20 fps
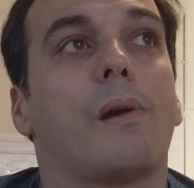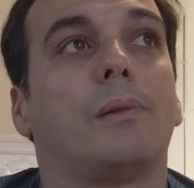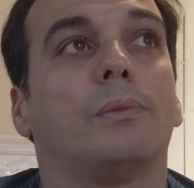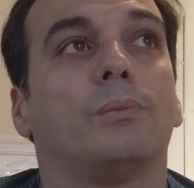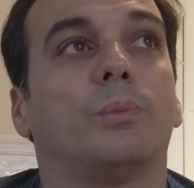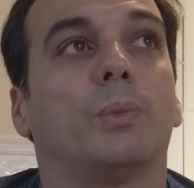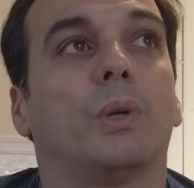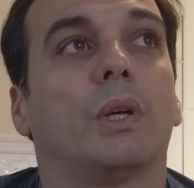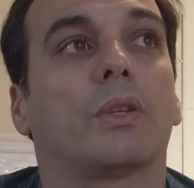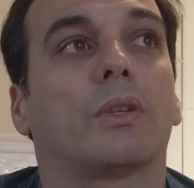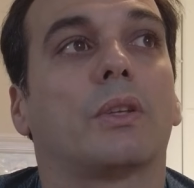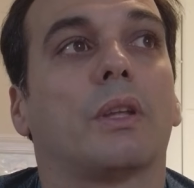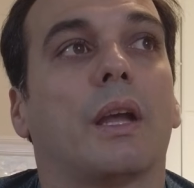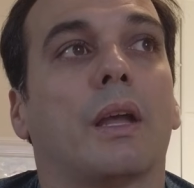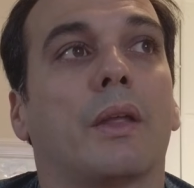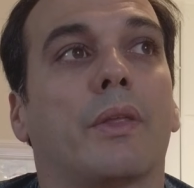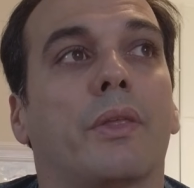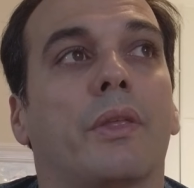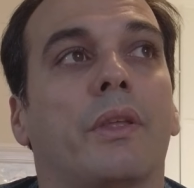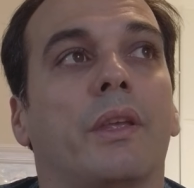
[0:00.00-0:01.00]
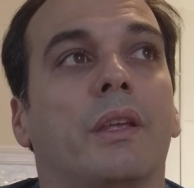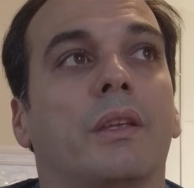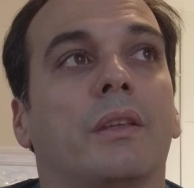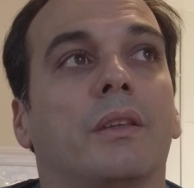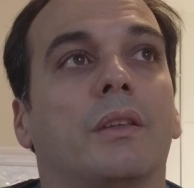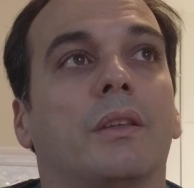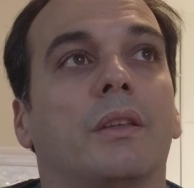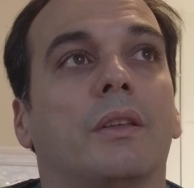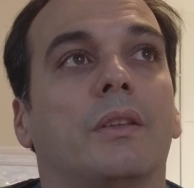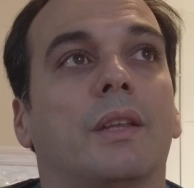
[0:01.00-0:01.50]
But I
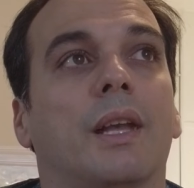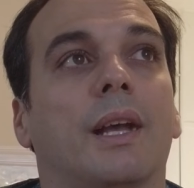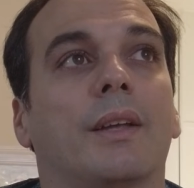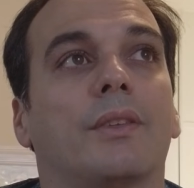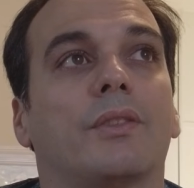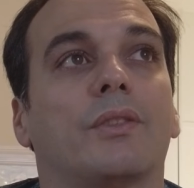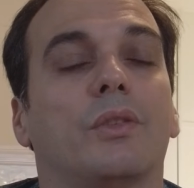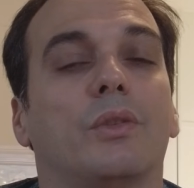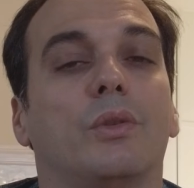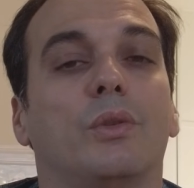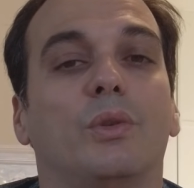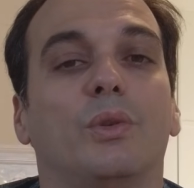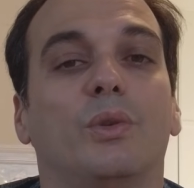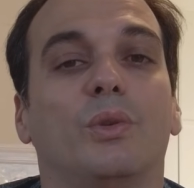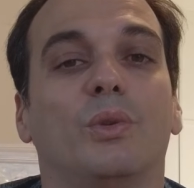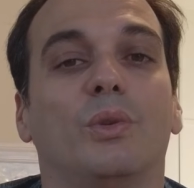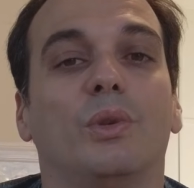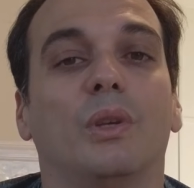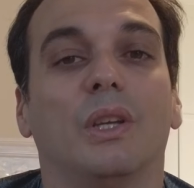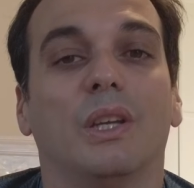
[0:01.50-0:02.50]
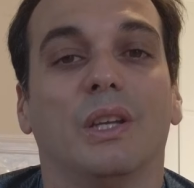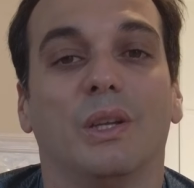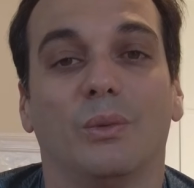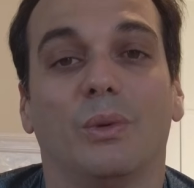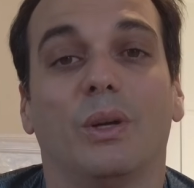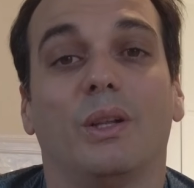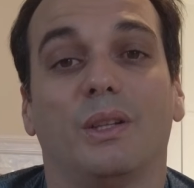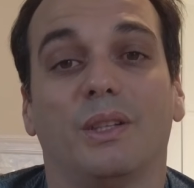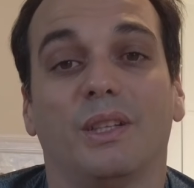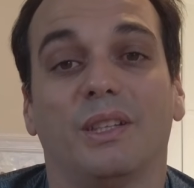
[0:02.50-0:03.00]
think it has to do
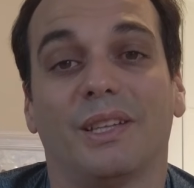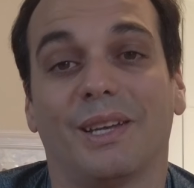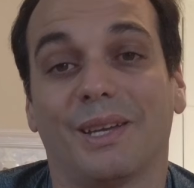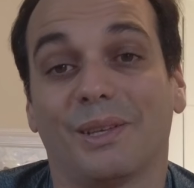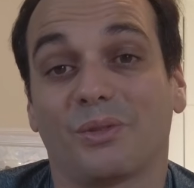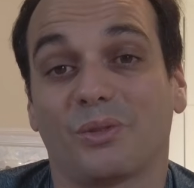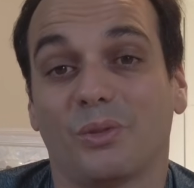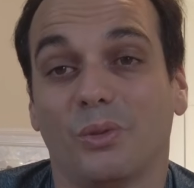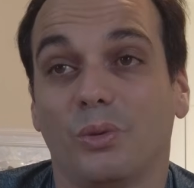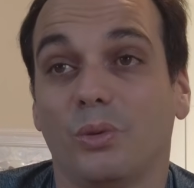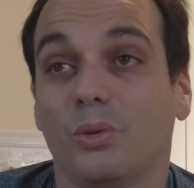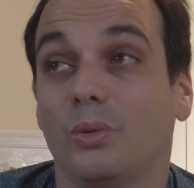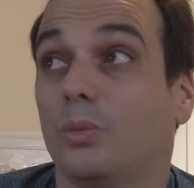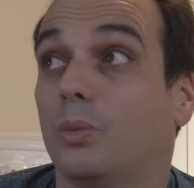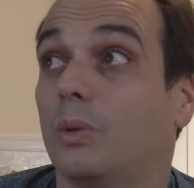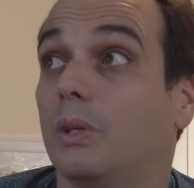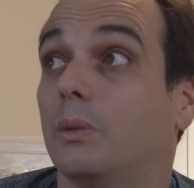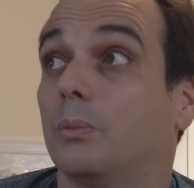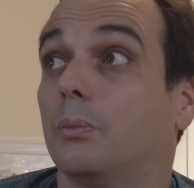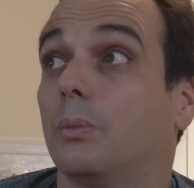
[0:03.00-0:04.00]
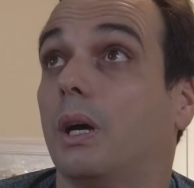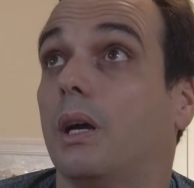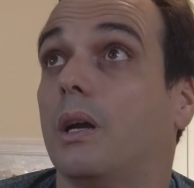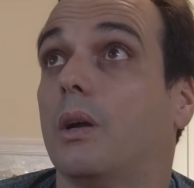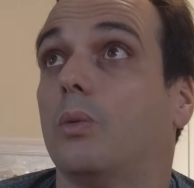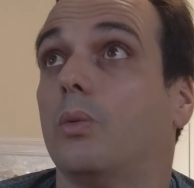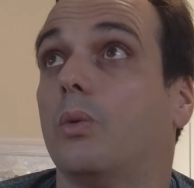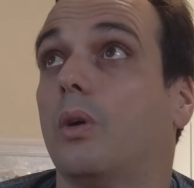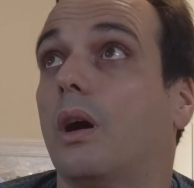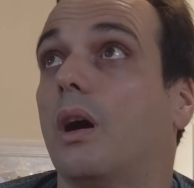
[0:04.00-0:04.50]
with my
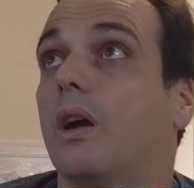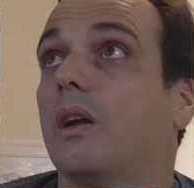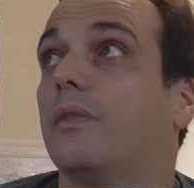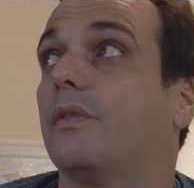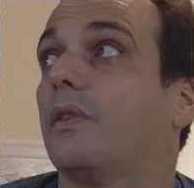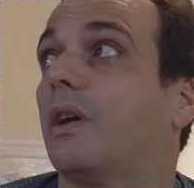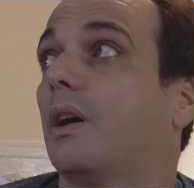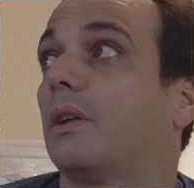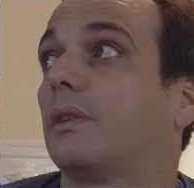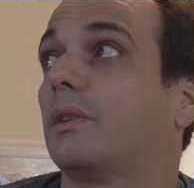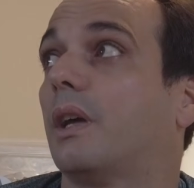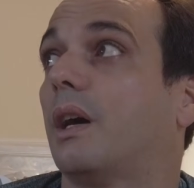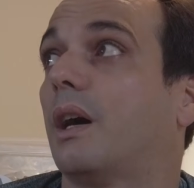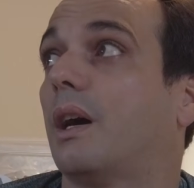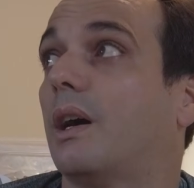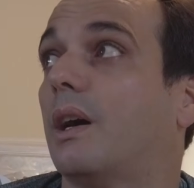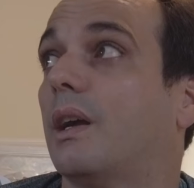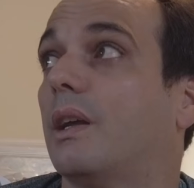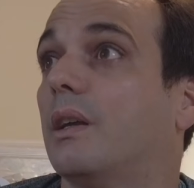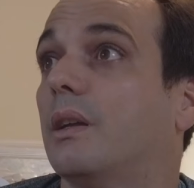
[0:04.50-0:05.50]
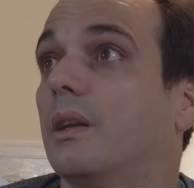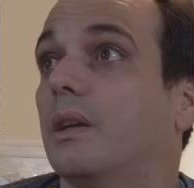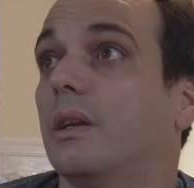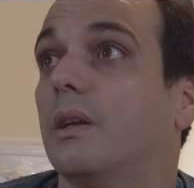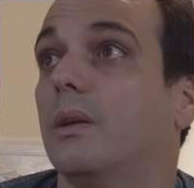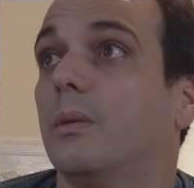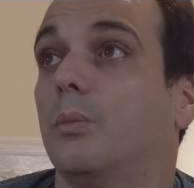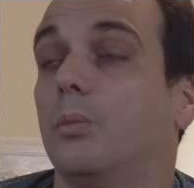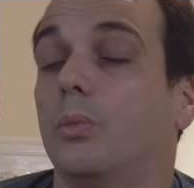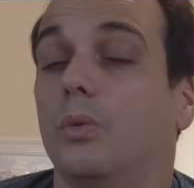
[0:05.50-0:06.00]
wife and I
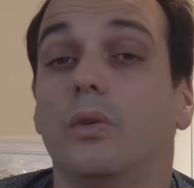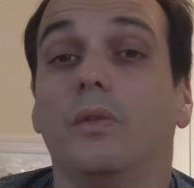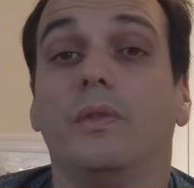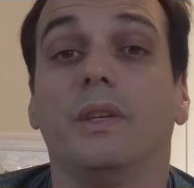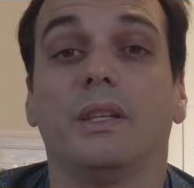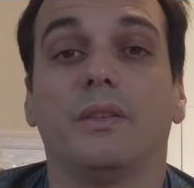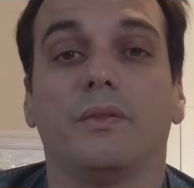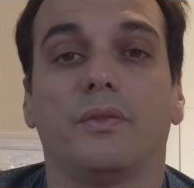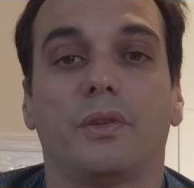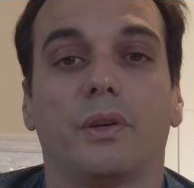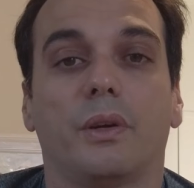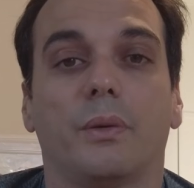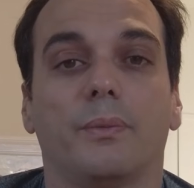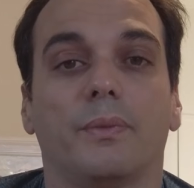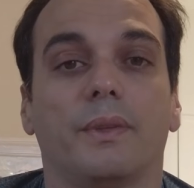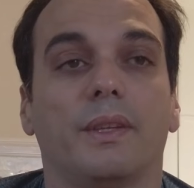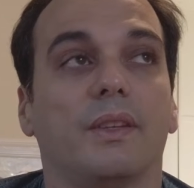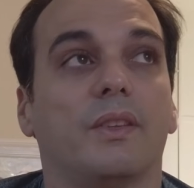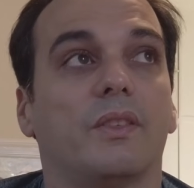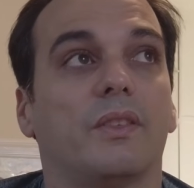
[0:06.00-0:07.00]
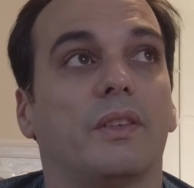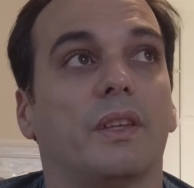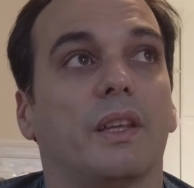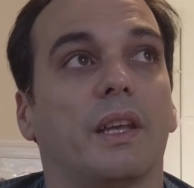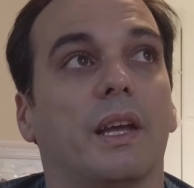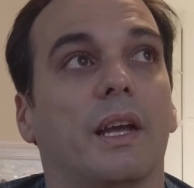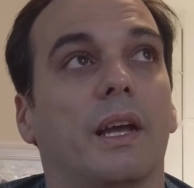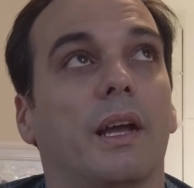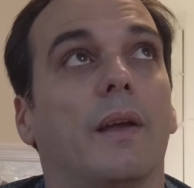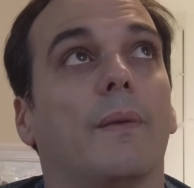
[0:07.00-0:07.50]
moving from this
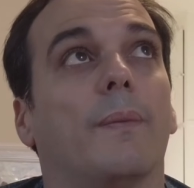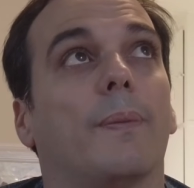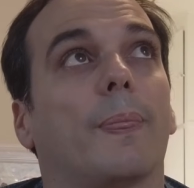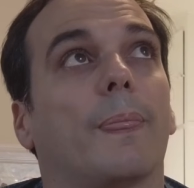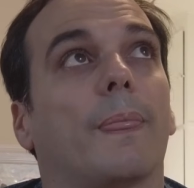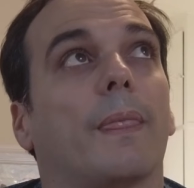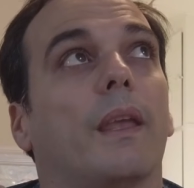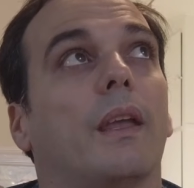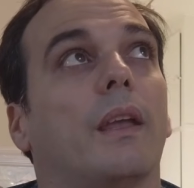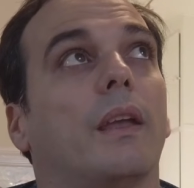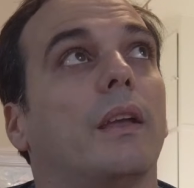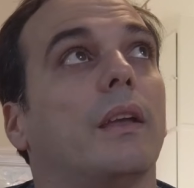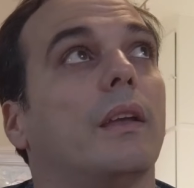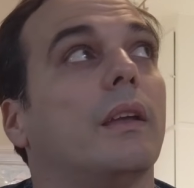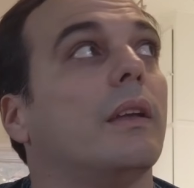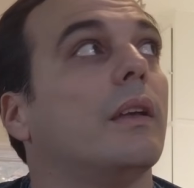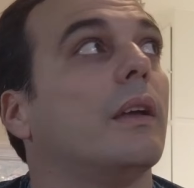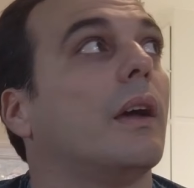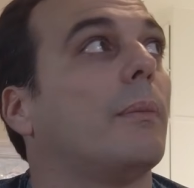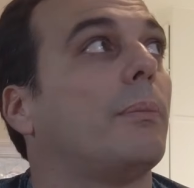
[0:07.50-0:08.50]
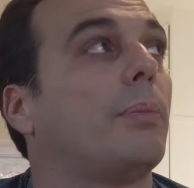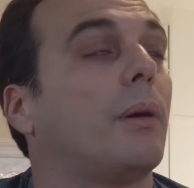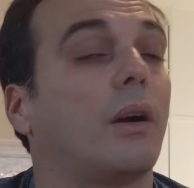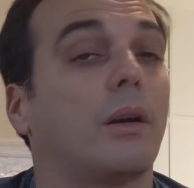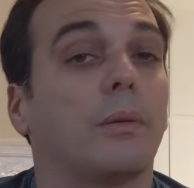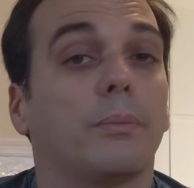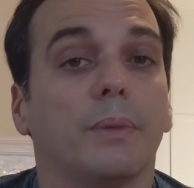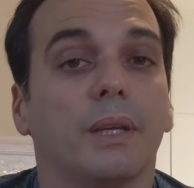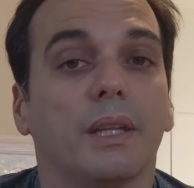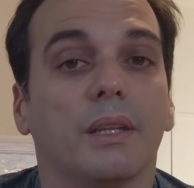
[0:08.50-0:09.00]

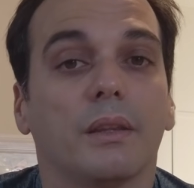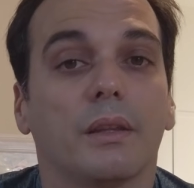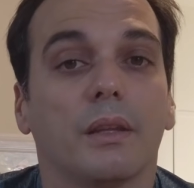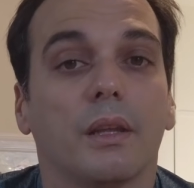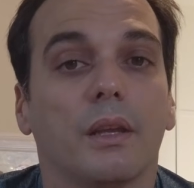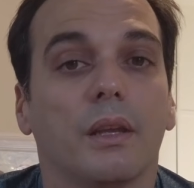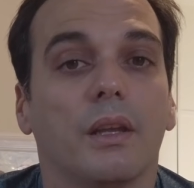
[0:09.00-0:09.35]
apartment.